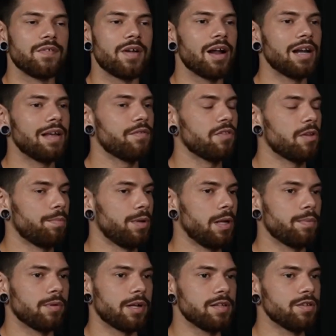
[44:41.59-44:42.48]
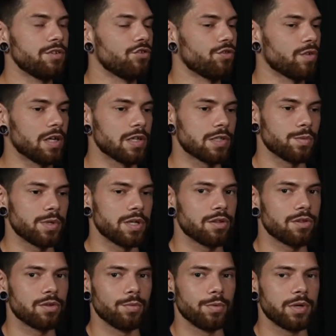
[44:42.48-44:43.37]
Not even the people I did drugs
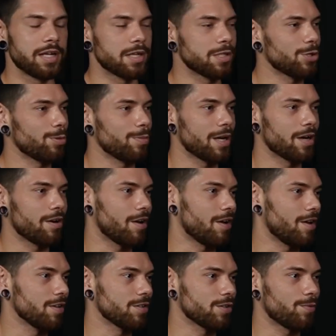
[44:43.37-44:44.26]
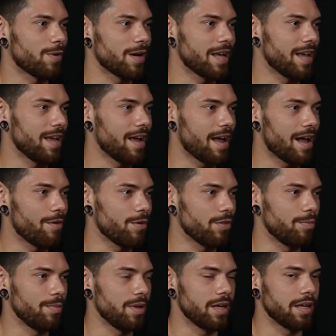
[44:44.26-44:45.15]
with would answer my calls or want to hang out
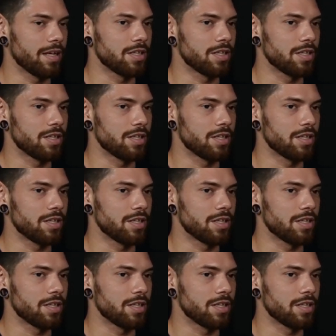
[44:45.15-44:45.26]
with me.